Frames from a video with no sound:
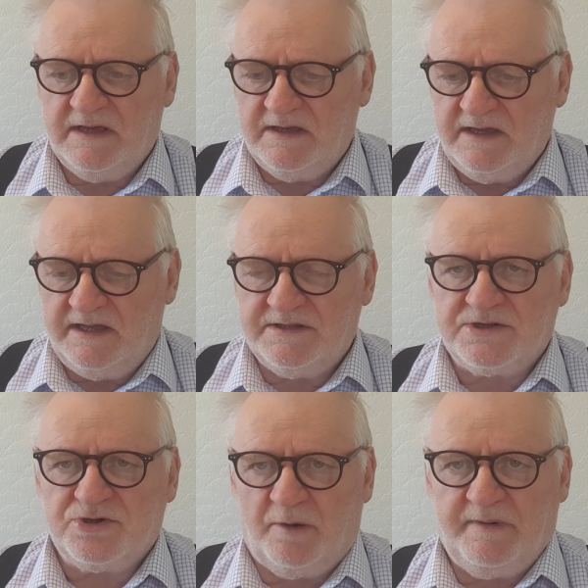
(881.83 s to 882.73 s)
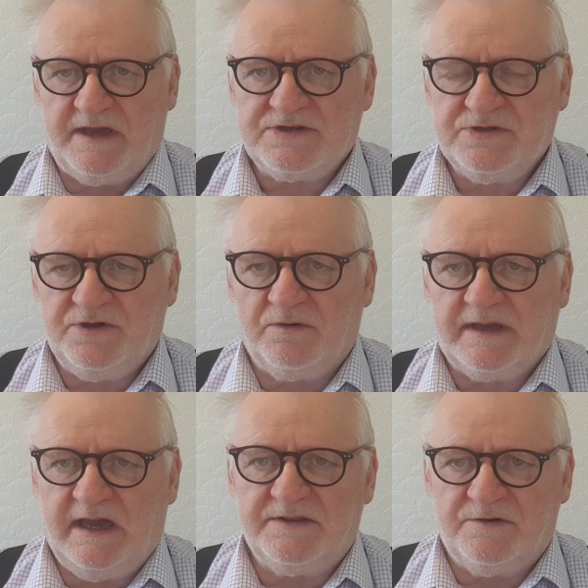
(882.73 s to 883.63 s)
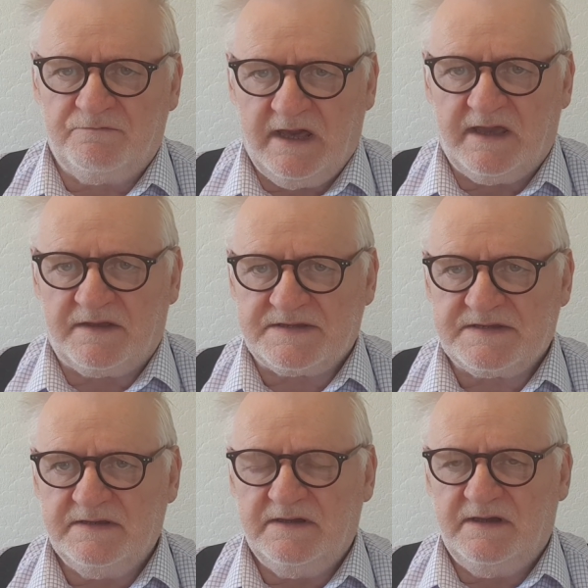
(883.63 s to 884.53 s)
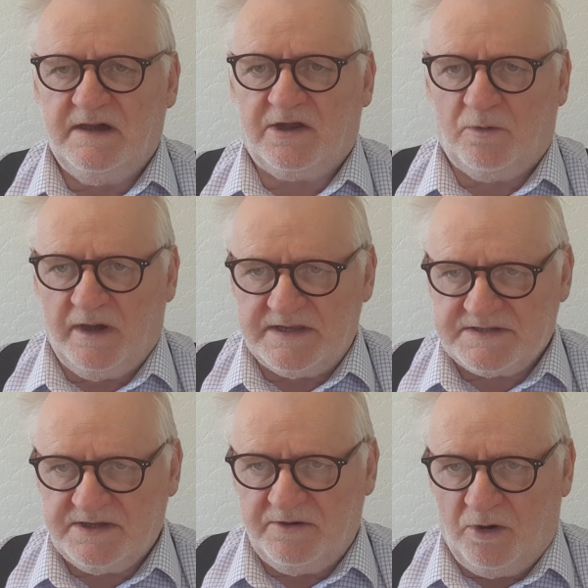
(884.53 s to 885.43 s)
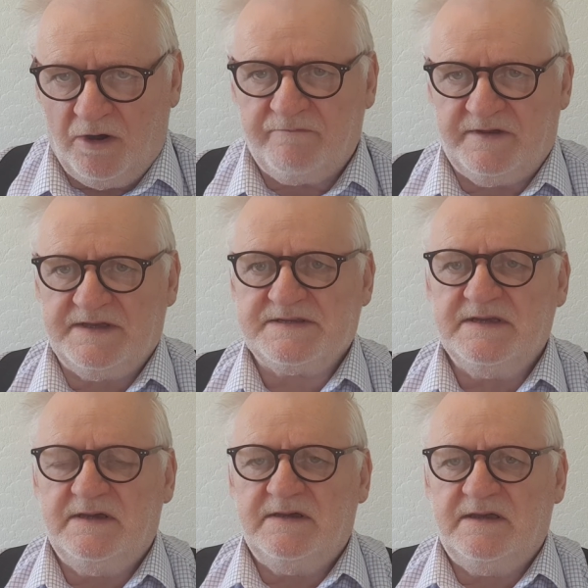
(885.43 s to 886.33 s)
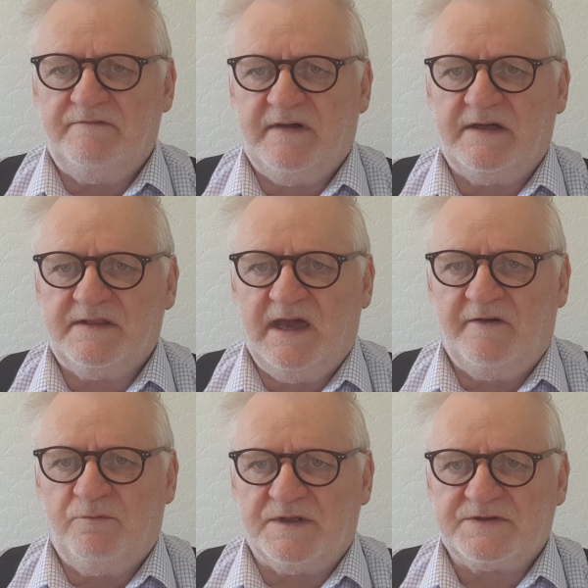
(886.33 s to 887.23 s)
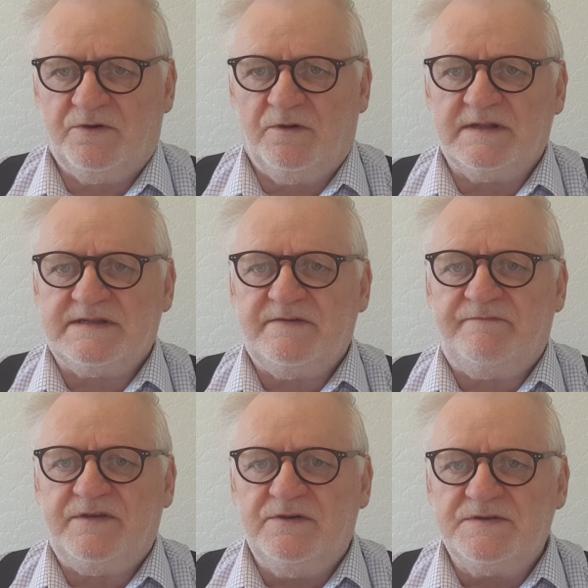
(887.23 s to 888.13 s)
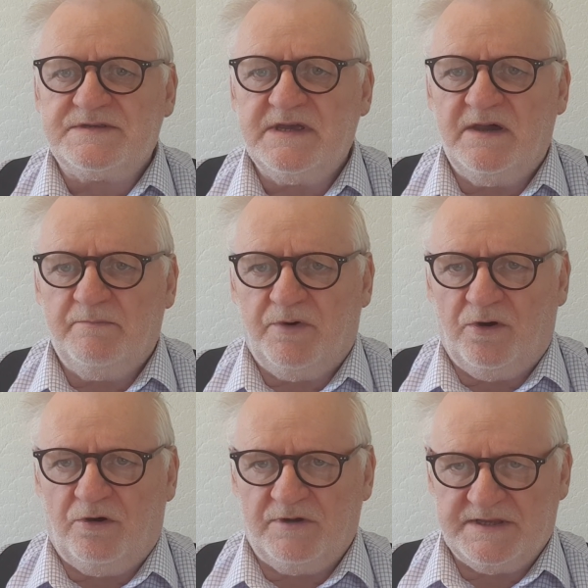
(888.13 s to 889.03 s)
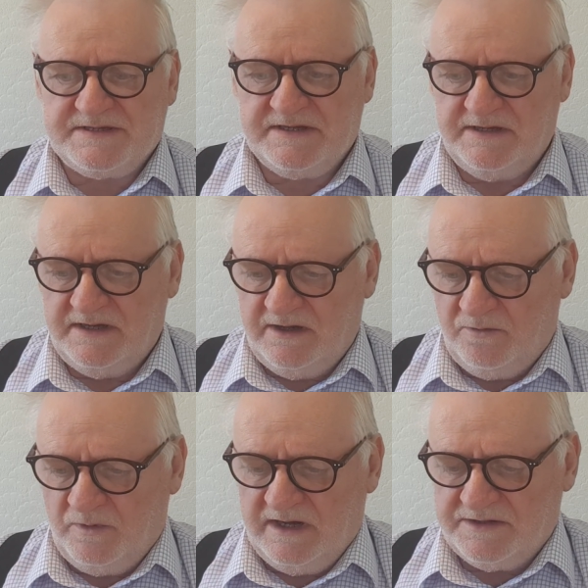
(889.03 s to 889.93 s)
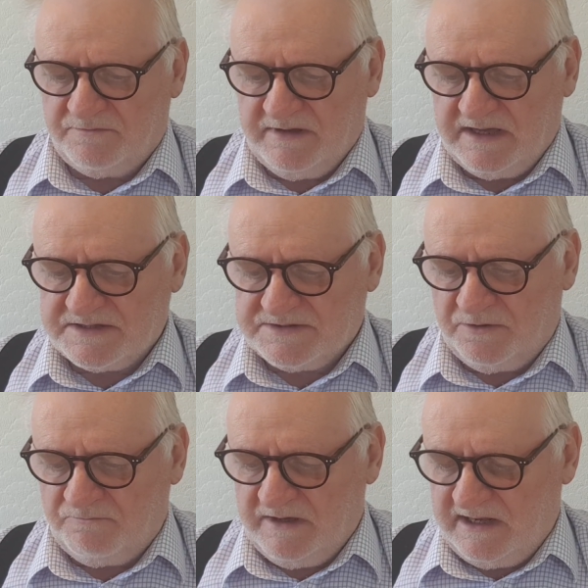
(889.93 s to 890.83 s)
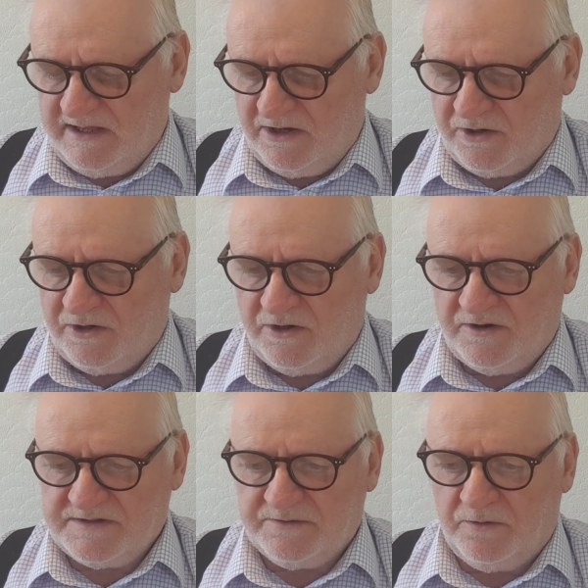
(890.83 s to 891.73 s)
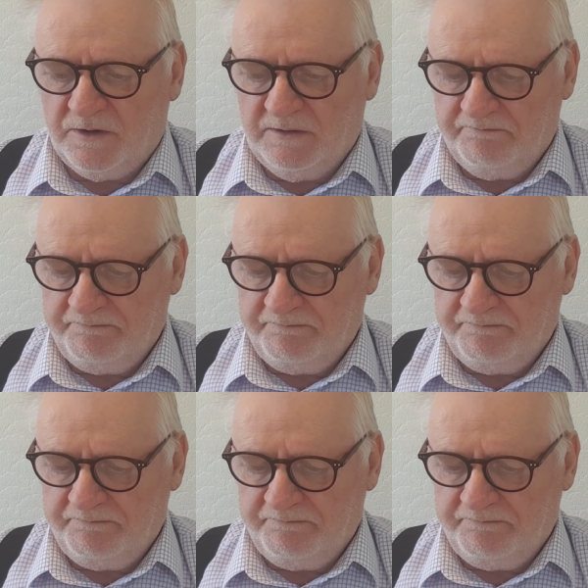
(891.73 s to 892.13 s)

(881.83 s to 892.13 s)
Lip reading: in the tropics. You don't get the rings quite so obvious. In fact, they have what's called diffuse porous, where the rings don't really occur at all.